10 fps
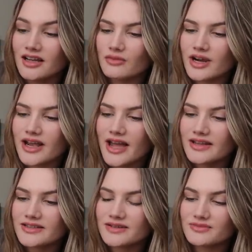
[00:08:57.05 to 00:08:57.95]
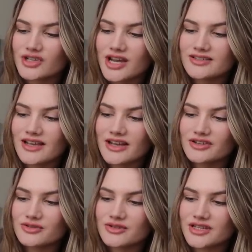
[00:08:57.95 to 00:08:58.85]
when handsome Chase
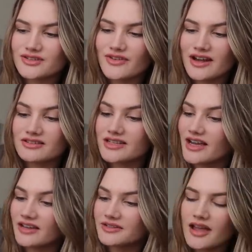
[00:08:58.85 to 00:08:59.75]
Andrews is found dead.